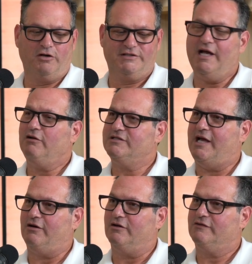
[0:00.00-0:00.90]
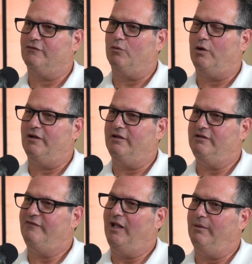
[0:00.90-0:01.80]
sales centers for one of
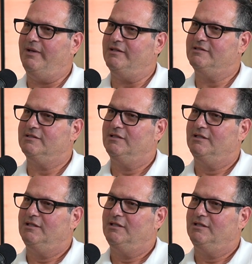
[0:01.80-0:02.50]
the developments,